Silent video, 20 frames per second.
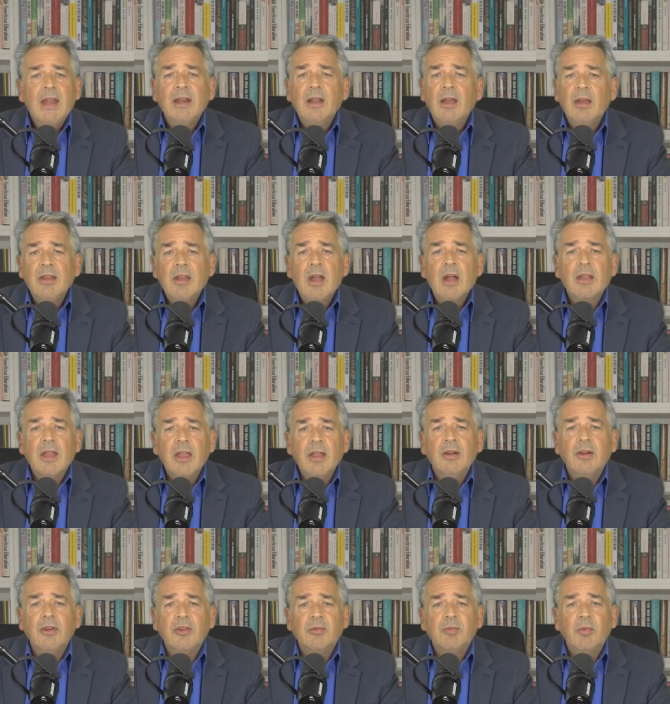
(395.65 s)
Now, young
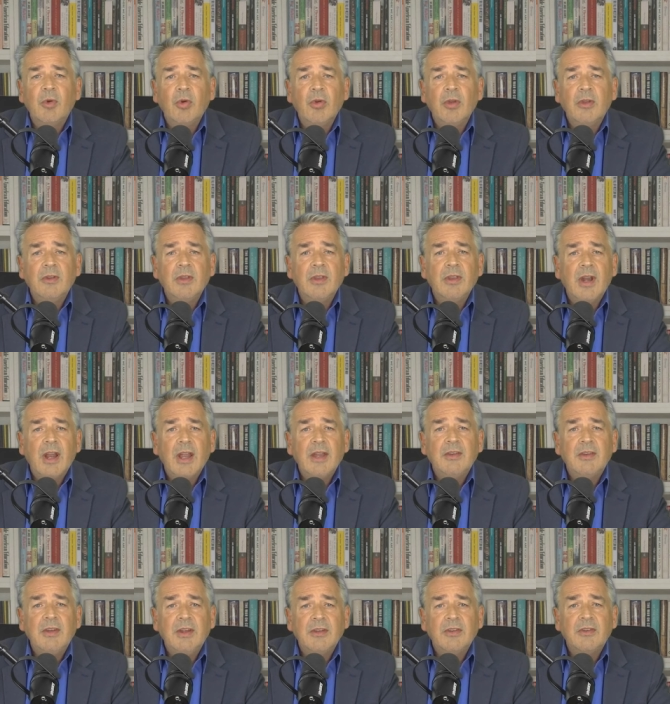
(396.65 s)
English boys in the
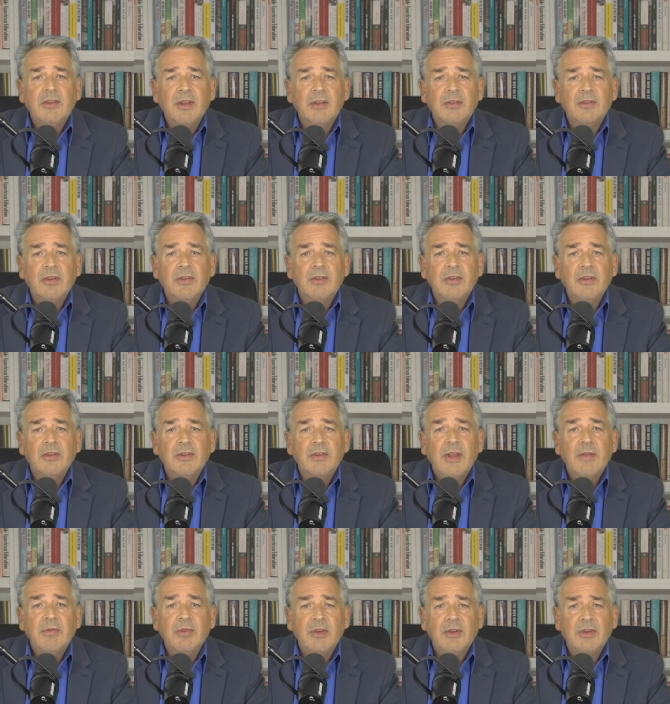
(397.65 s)
1960s and
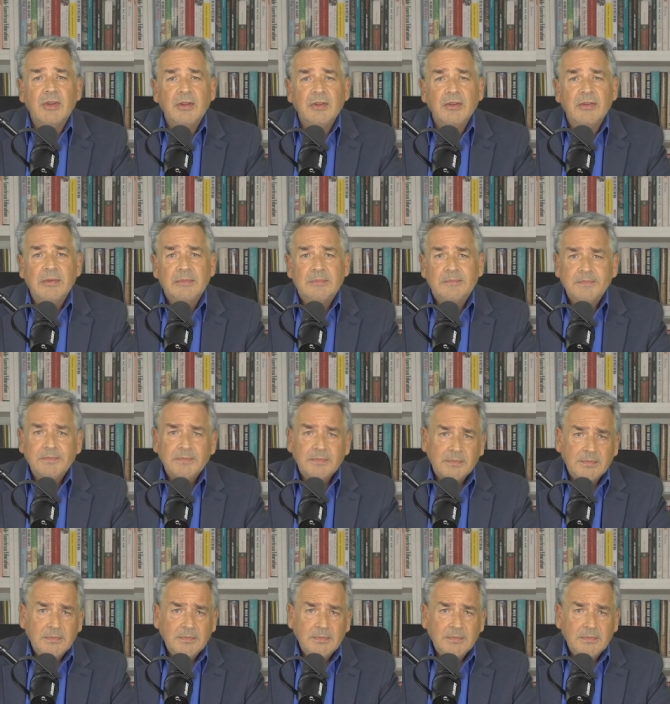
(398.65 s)
70s,